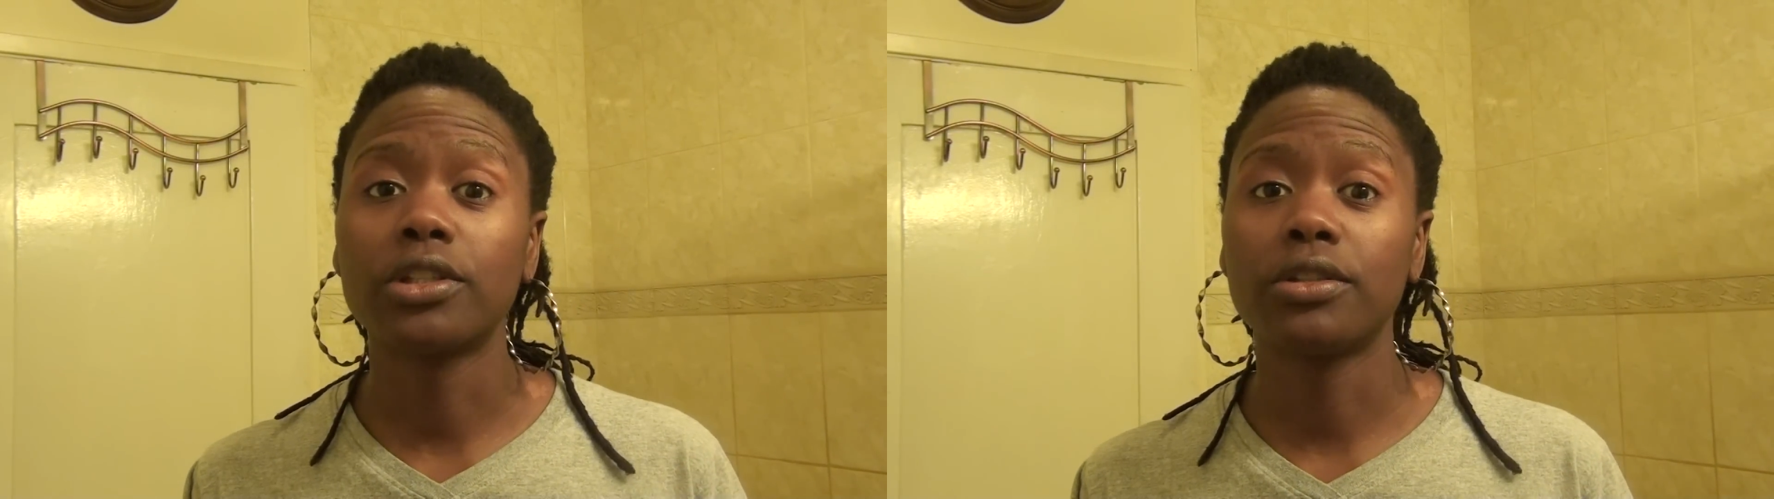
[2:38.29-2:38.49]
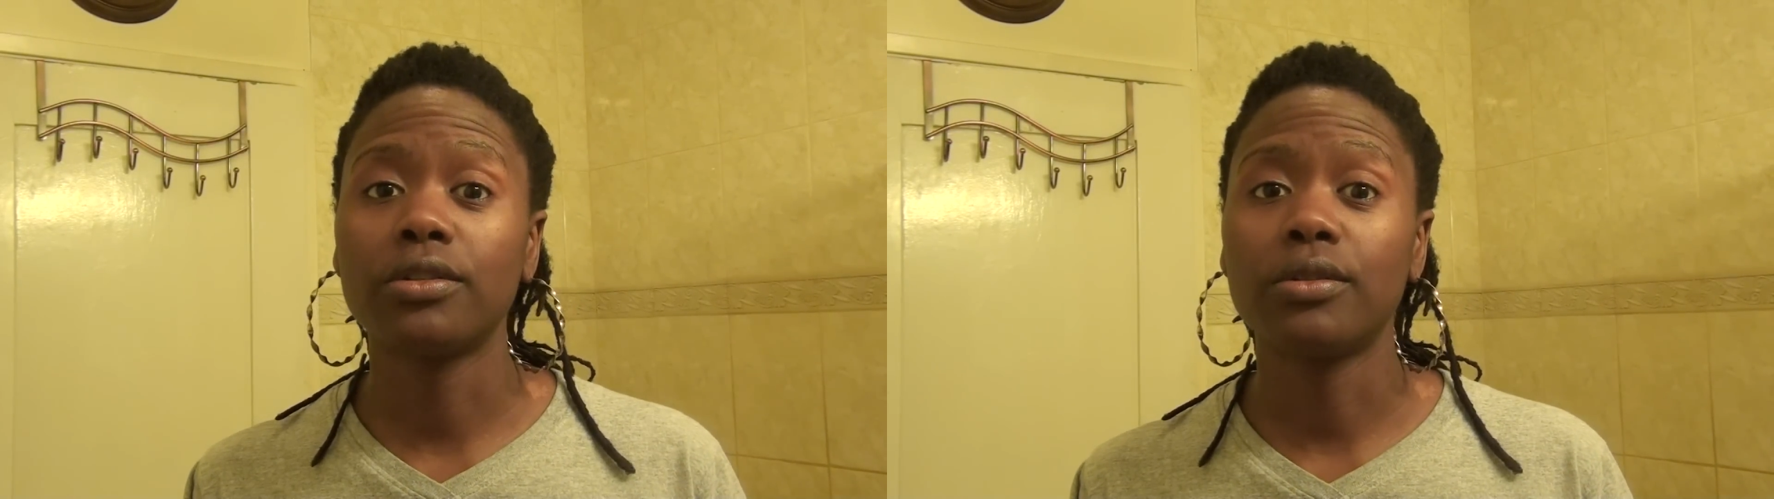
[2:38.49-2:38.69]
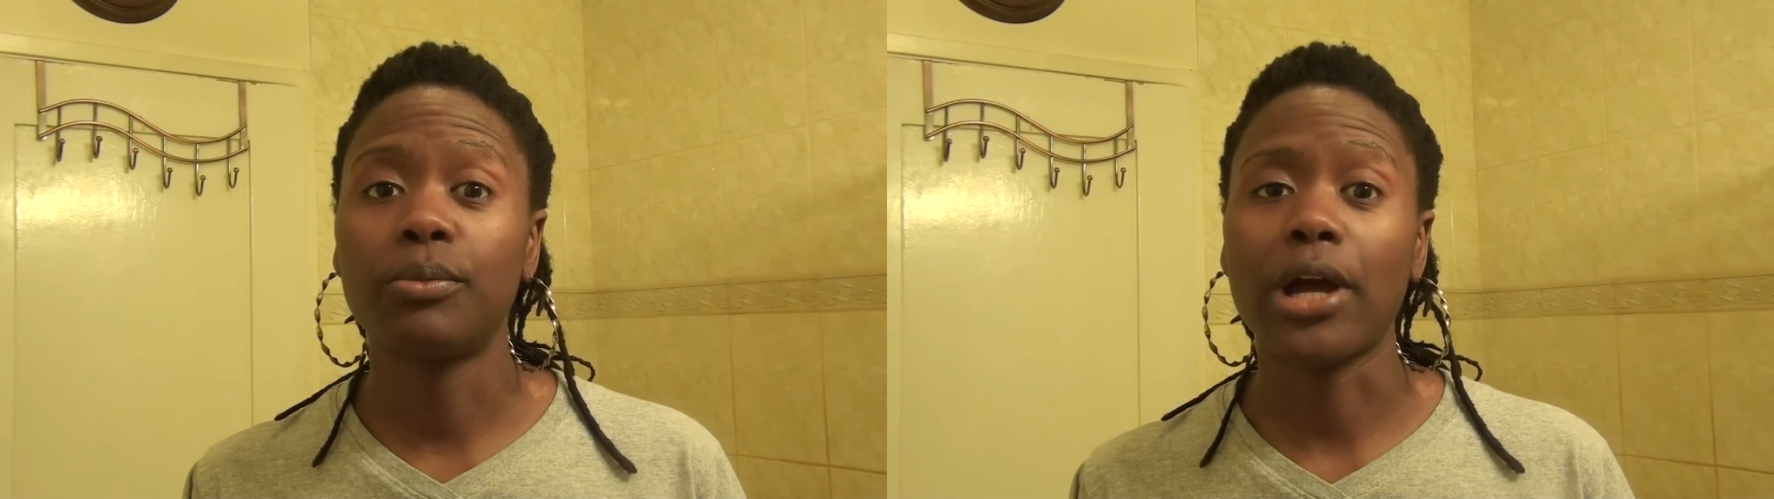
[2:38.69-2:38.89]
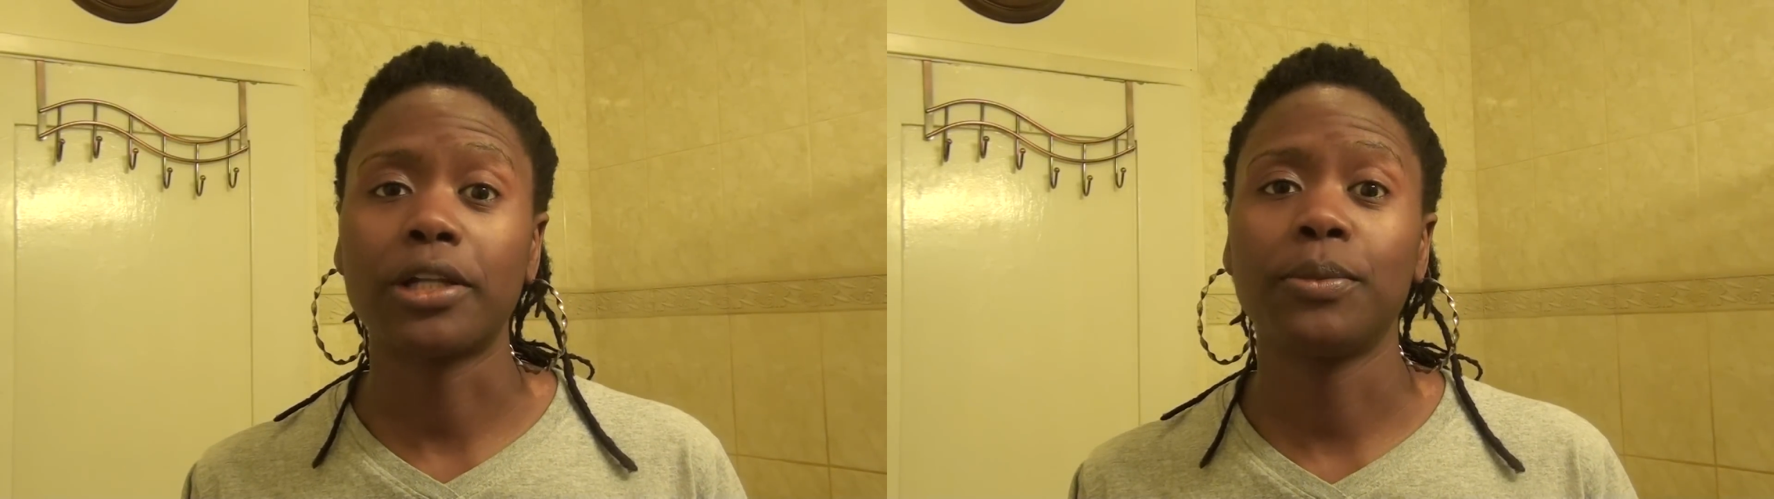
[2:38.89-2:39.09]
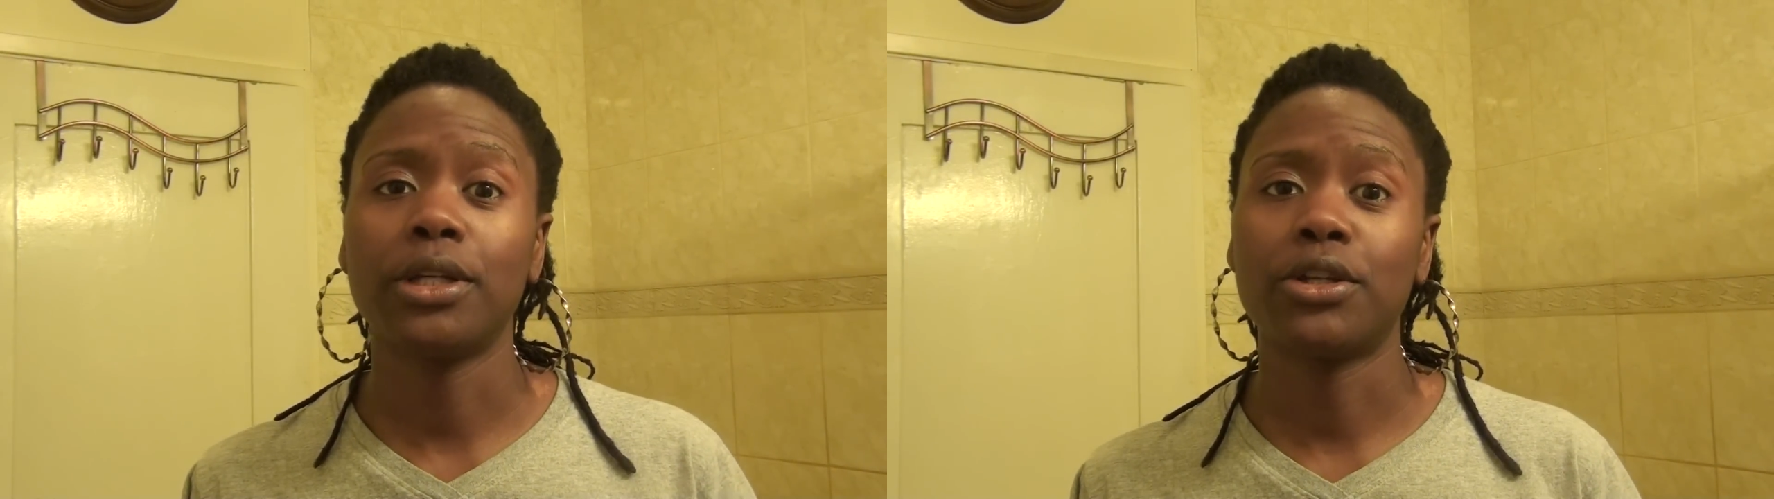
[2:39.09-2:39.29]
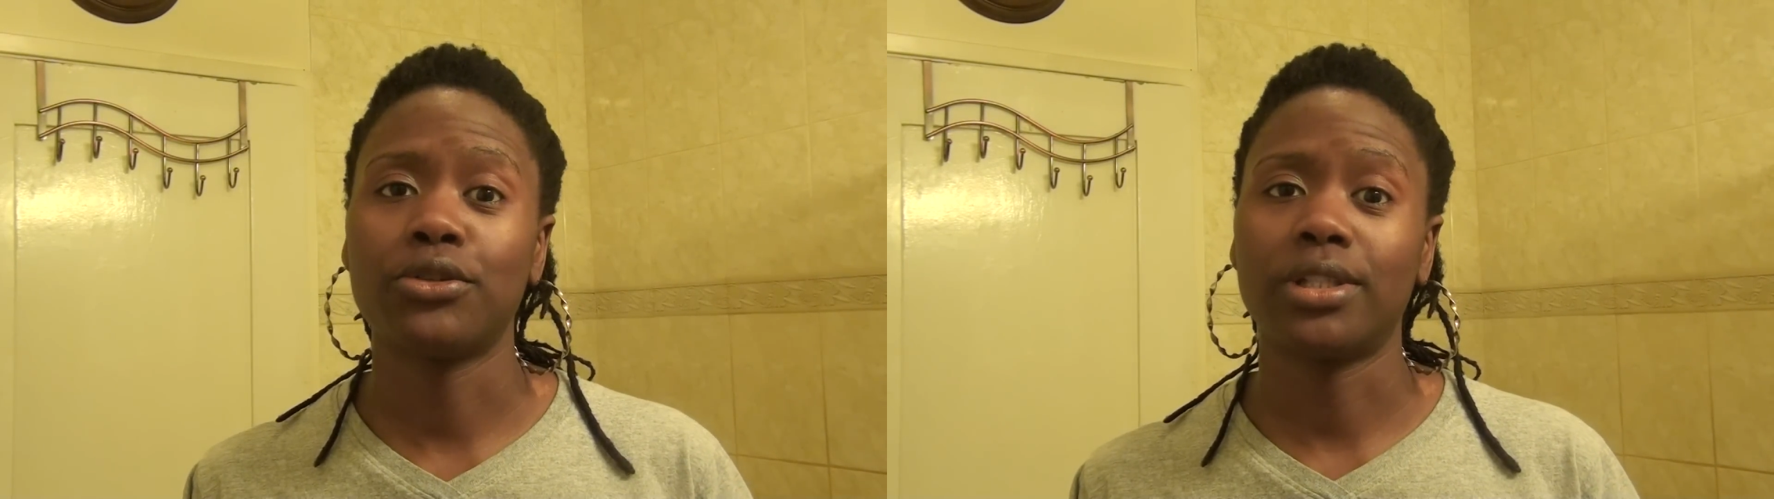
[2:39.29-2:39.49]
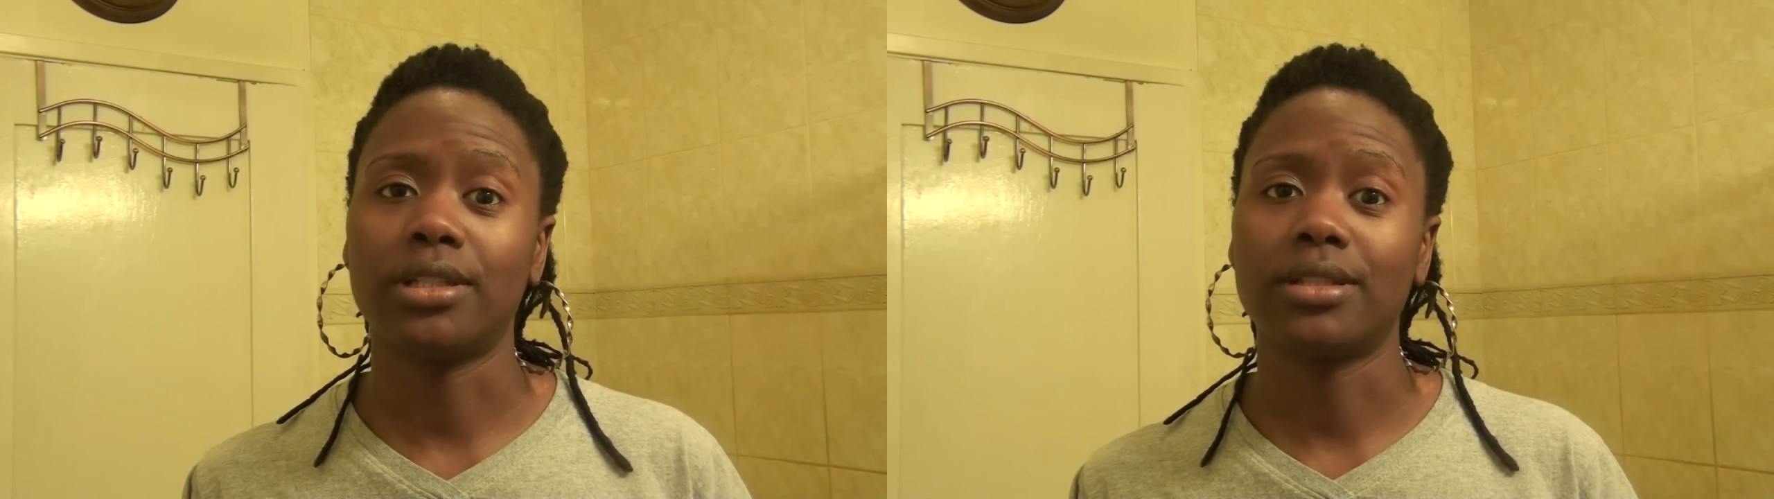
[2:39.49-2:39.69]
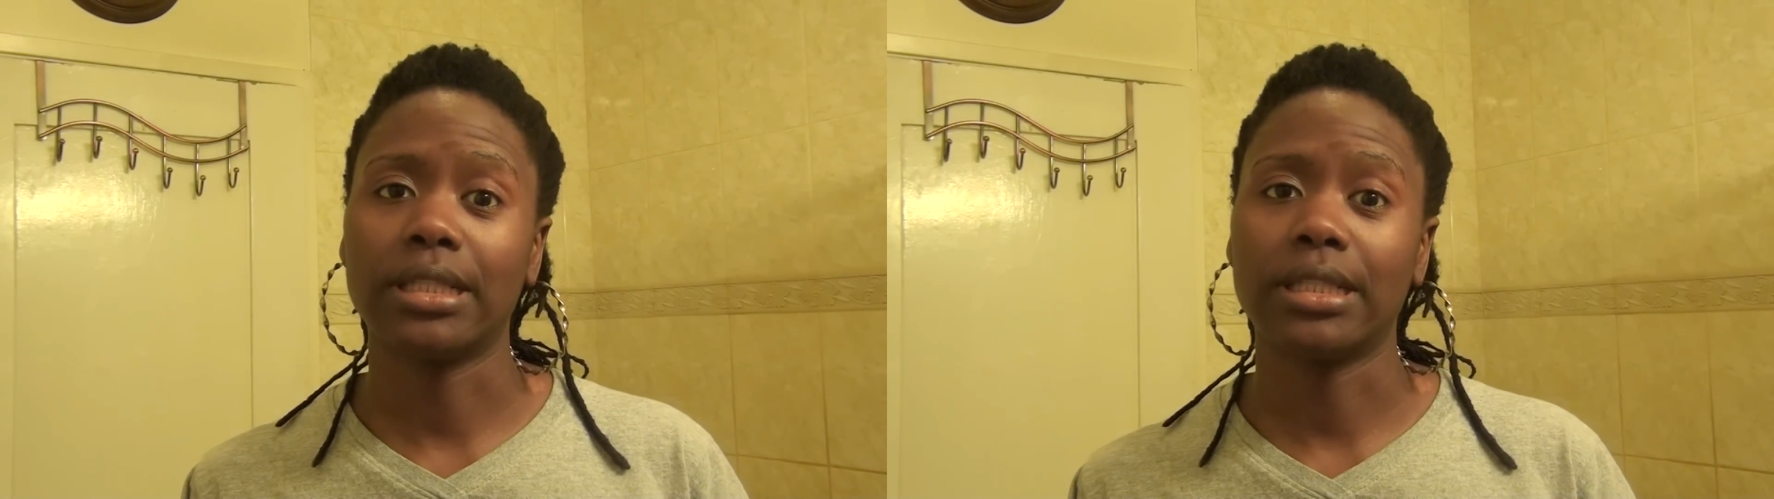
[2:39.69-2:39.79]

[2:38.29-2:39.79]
to Proud to Be a Nurse's